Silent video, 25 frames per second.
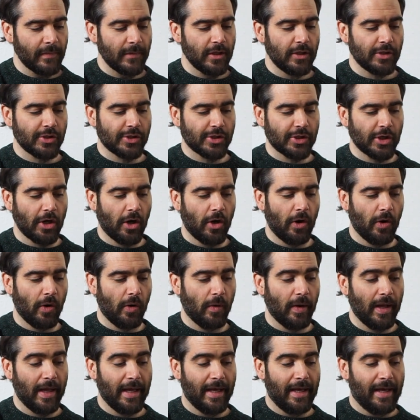
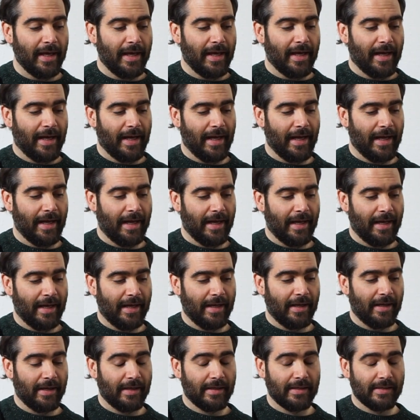So,
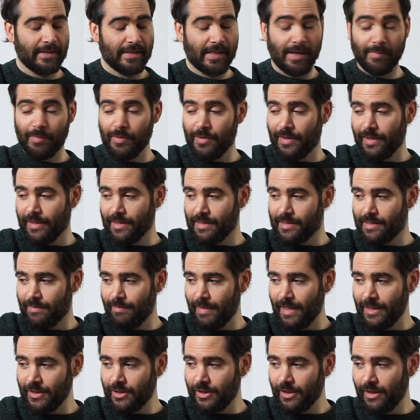a couple things to
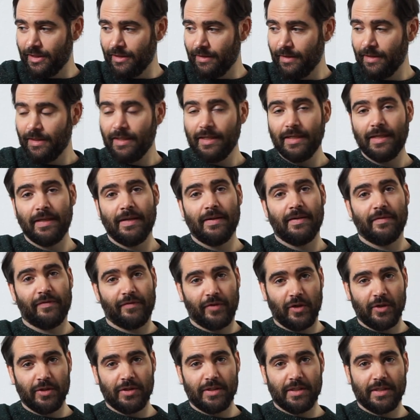mention.
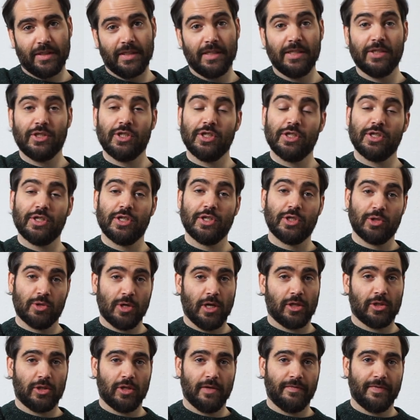First is just the
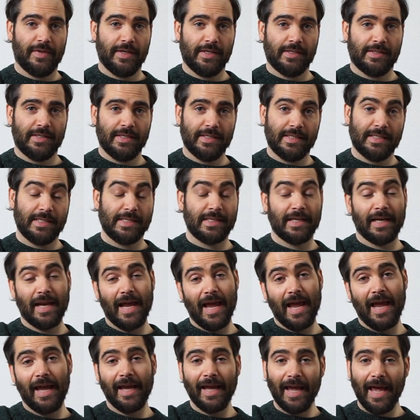structure of this. This is an
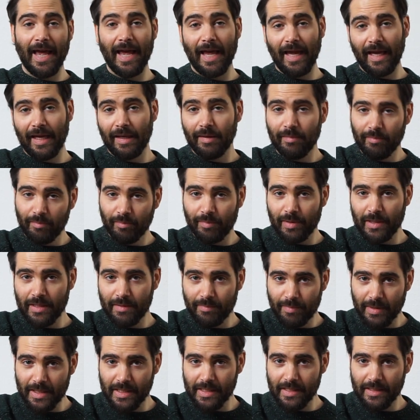
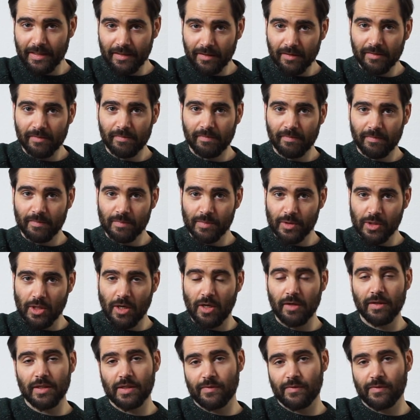AABB song.